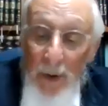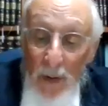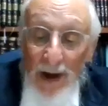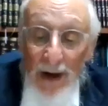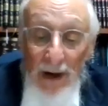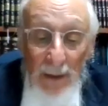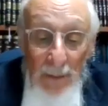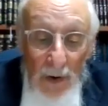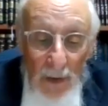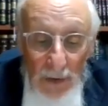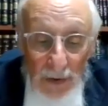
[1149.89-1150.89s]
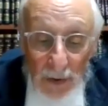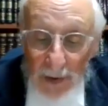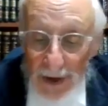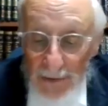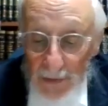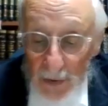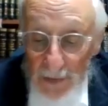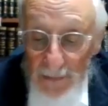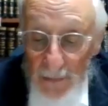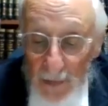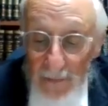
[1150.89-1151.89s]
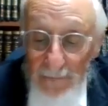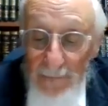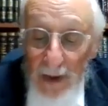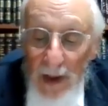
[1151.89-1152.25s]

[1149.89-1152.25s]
poetic Gemara, which you might have heard before.